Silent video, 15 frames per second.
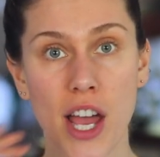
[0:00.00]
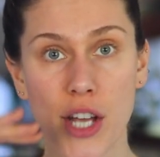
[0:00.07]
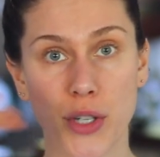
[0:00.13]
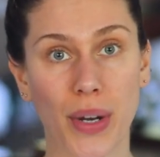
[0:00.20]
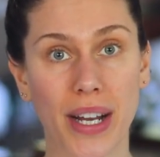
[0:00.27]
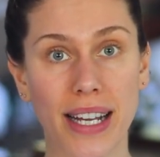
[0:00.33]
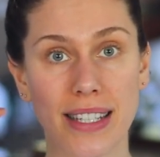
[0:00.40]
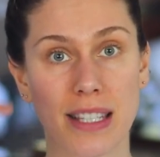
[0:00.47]

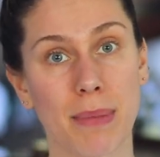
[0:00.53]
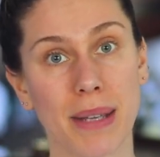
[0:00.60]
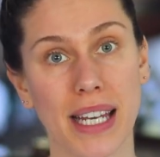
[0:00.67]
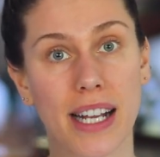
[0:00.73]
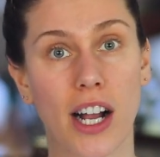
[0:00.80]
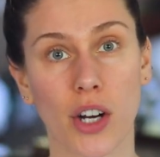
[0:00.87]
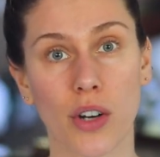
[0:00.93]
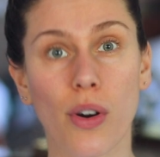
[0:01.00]
Trans
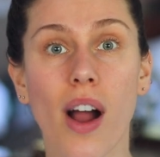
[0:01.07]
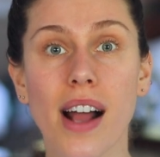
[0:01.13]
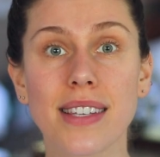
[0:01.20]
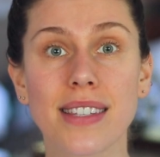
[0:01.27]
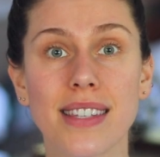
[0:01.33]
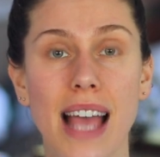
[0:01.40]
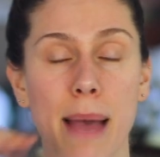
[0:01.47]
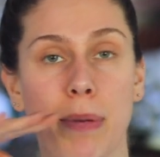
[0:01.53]
meaning
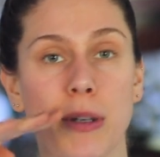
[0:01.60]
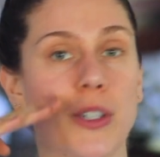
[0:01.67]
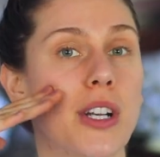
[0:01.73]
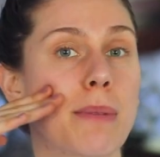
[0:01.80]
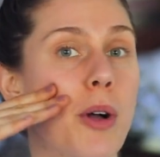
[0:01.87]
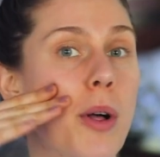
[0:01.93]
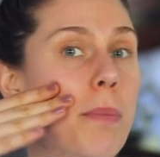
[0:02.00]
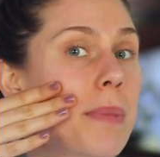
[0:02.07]
across,
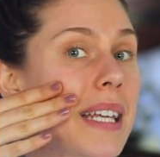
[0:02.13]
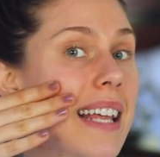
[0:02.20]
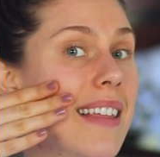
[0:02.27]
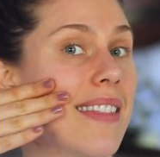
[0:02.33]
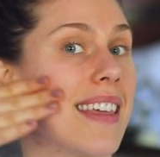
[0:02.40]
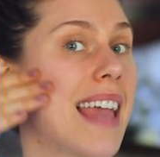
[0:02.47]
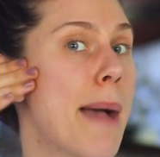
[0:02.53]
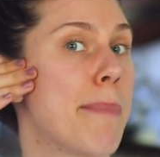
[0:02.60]
epidermal
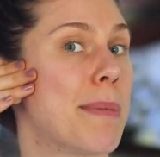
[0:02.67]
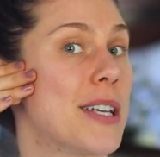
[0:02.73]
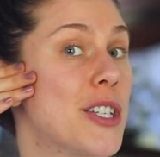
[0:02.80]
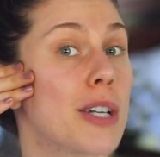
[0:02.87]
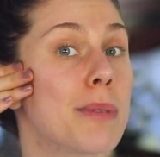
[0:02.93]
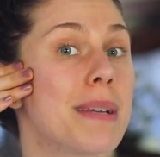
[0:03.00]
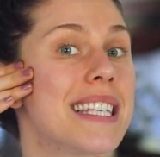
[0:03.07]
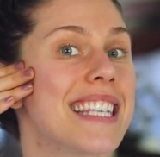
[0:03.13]
meaning the
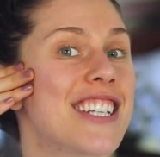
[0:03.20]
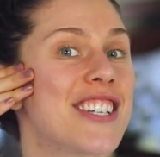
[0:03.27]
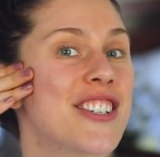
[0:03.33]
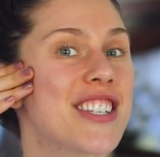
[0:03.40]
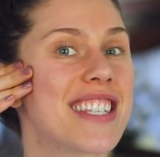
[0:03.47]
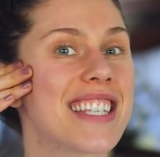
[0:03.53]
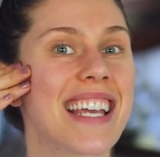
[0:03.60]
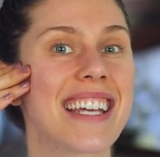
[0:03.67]
epidermis in your
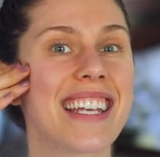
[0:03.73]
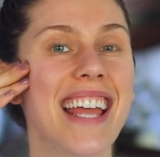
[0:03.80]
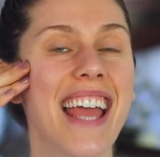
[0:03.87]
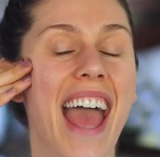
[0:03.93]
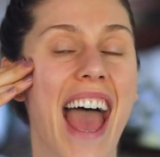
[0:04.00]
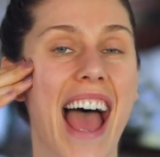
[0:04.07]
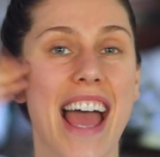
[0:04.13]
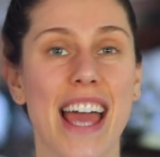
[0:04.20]
skin,
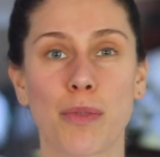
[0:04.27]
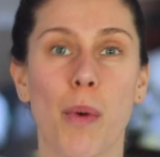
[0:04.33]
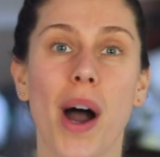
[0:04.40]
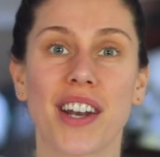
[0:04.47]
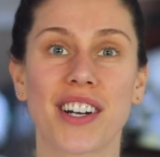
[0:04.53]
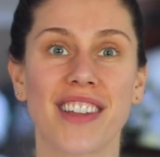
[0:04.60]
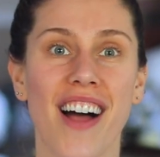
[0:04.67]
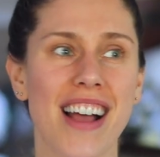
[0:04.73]
and
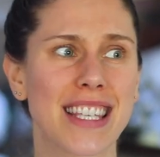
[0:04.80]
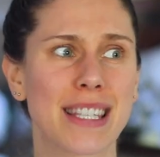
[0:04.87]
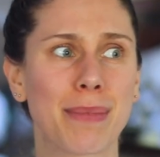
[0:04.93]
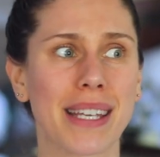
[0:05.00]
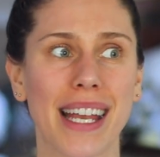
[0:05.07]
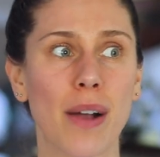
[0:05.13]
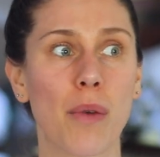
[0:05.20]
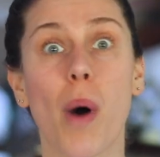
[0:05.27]
water loss
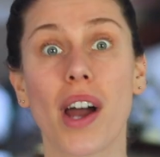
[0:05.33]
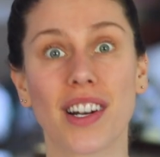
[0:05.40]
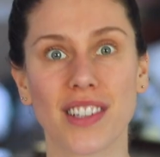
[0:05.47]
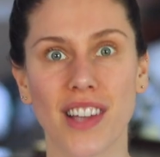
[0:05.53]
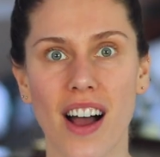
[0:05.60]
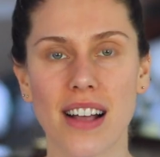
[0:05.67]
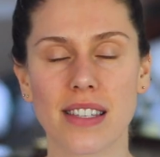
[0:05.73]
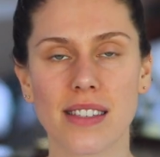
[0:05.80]
meaning water
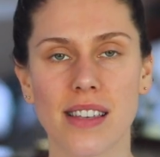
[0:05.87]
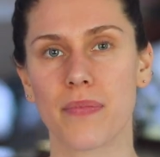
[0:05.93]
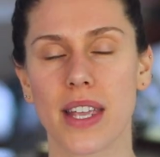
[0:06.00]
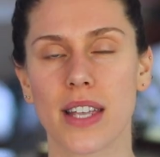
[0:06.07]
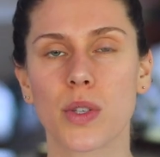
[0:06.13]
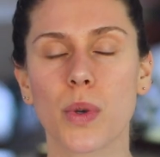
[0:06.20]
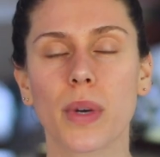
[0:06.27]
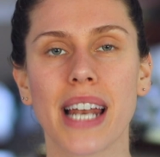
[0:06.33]
loss
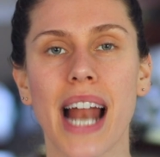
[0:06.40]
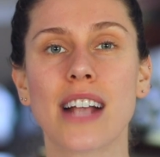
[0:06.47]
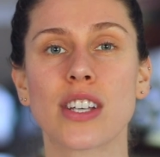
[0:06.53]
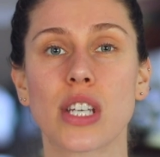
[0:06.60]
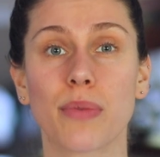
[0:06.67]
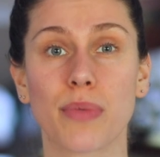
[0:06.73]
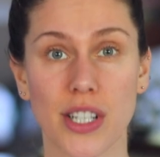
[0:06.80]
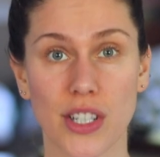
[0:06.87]
so it can
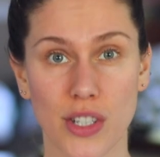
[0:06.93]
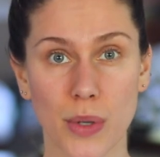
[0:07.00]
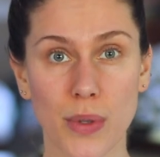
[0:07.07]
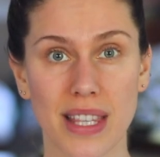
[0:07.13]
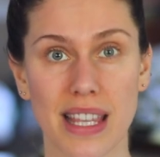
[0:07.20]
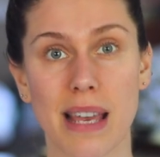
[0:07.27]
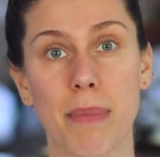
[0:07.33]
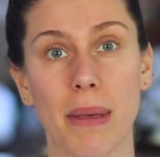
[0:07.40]
actually
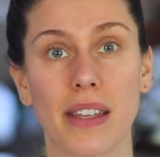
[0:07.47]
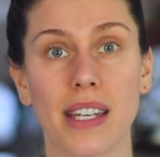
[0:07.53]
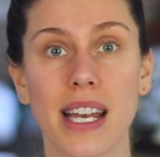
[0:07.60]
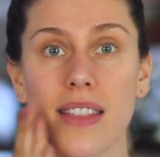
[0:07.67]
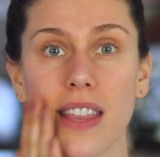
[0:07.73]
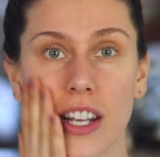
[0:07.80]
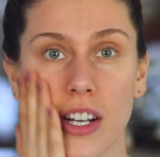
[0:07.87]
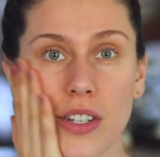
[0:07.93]
reduce the ability
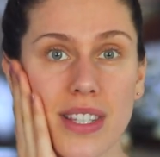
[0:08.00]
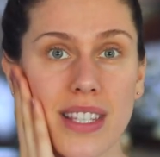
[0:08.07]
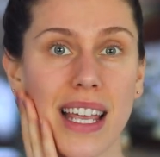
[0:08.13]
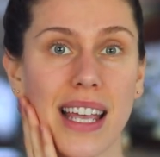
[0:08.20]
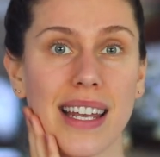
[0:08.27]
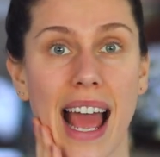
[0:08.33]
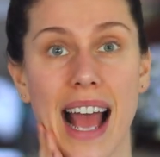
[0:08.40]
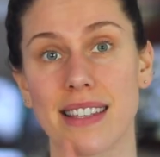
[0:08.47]
that your
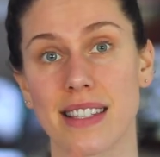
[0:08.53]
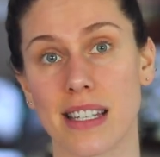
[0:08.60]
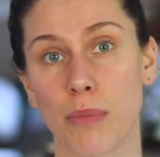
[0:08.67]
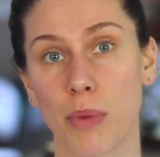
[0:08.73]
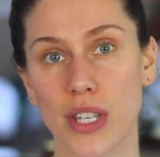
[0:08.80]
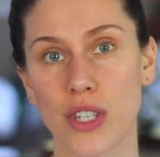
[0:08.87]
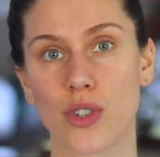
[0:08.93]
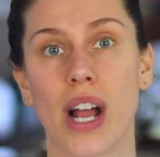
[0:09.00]
skin has to
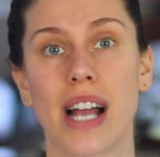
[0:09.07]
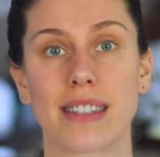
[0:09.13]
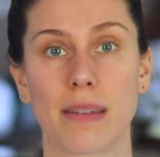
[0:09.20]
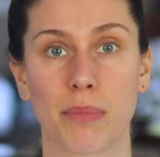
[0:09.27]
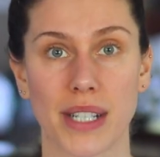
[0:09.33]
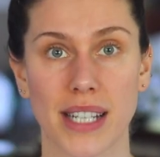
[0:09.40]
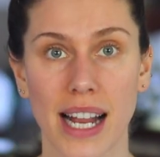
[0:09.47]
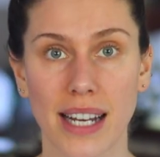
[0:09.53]
moisturize and
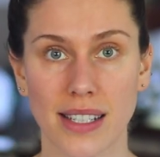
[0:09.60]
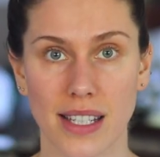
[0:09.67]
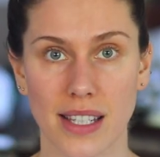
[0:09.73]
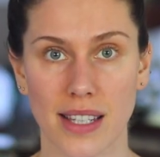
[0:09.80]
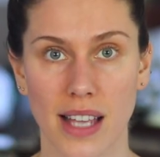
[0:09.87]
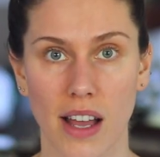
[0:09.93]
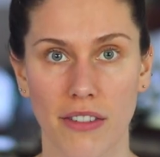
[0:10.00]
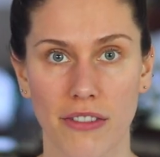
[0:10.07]
protect
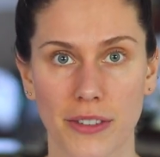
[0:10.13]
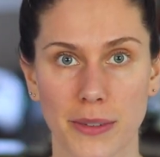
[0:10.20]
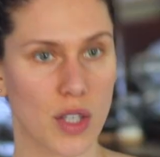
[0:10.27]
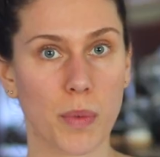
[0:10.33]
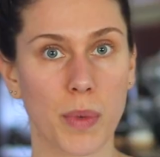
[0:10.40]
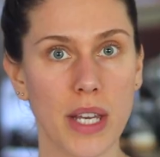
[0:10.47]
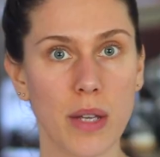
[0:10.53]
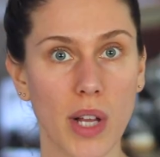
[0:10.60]
itself. So
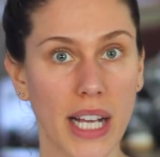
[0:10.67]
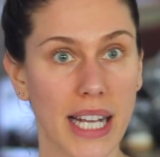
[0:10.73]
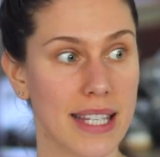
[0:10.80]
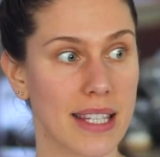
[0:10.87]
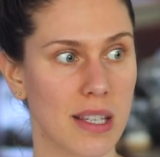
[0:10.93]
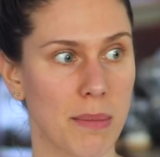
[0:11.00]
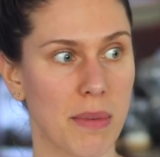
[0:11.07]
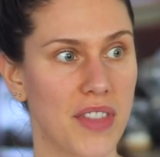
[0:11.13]
when you look at
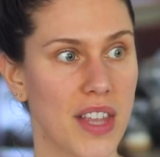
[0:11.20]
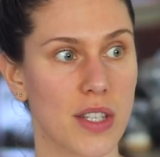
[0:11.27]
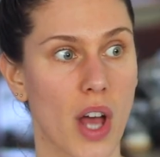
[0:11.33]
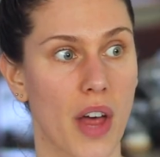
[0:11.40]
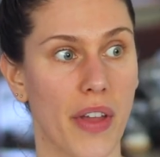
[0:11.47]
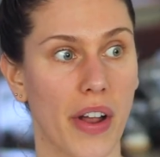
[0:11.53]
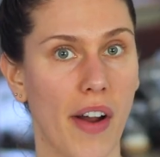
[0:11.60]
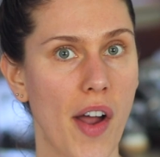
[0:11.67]
some of these
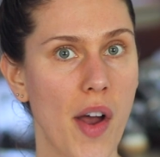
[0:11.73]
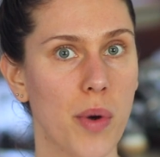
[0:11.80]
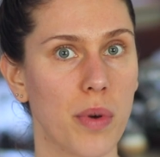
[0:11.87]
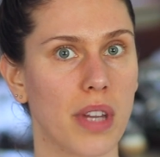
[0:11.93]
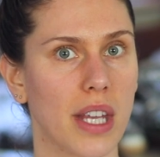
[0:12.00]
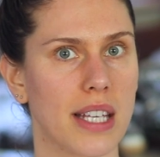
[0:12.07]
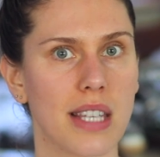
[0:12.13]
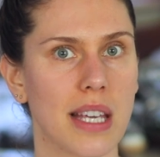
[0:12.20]
on their own,
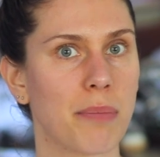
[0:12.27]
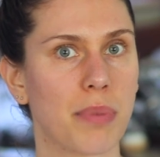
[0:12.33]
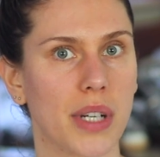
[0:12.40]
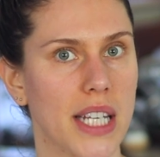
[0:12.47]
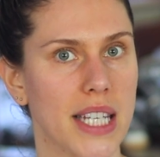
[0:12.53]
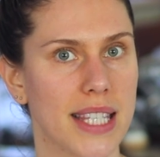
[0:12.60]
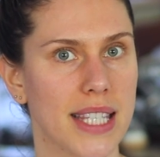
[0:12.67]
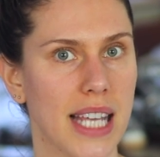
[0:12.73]
they seem
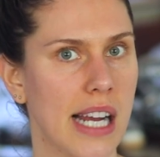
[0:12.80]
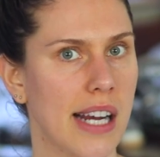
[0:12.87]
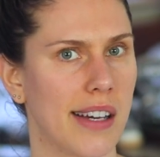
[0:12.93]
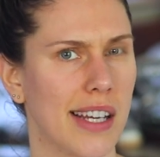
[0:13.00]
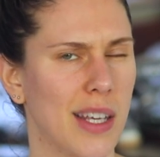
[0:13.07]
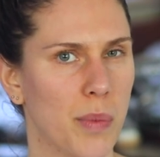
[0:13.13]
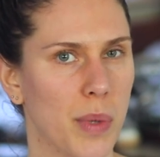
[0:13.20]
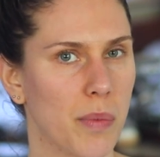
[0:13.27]
pretty
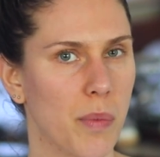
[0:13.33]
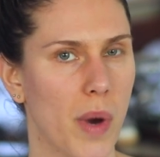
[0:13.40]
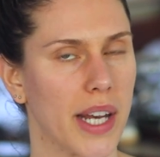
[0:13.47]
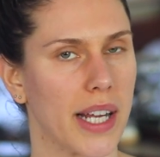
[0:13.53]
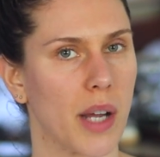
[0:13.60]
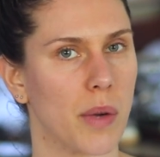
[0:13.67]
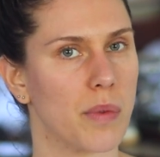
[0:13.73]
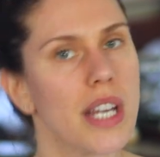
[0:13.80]
scary. You wouldn't want
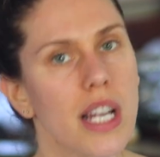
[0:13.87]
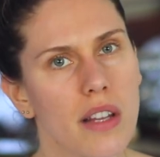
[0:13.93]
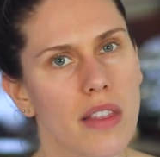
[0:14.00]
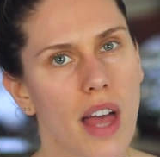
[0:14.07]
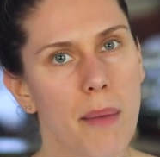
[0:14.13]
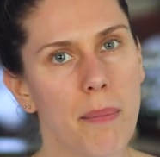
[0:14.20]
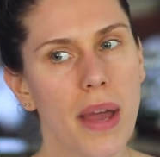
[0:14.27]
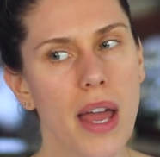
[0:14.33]
to go near
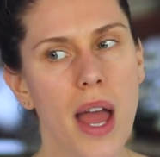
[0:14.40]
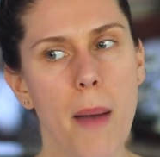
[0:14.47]
them.